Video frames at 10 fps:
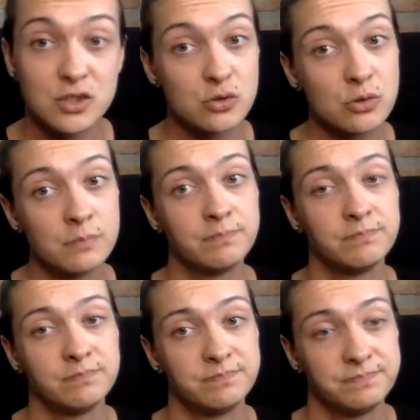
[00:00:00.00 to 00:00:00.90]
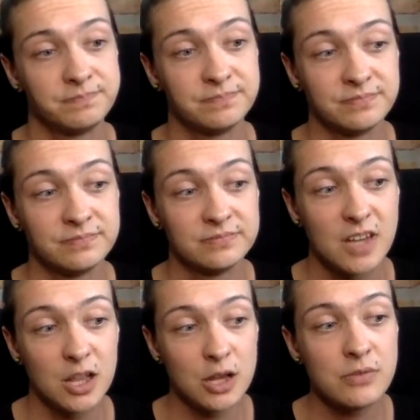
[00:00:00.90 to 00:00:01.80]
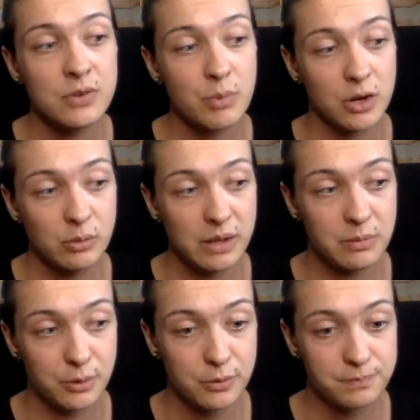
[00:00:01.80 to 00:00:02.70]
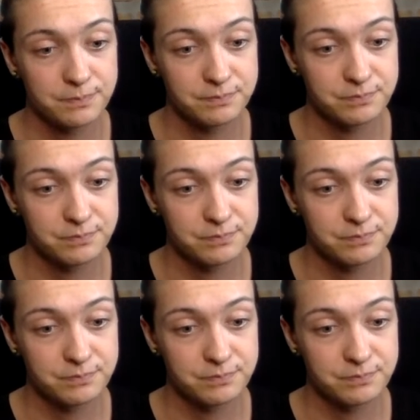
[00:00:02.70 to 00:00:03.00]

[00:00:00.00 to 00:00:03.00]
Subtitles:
It's true. A lot of non-binary people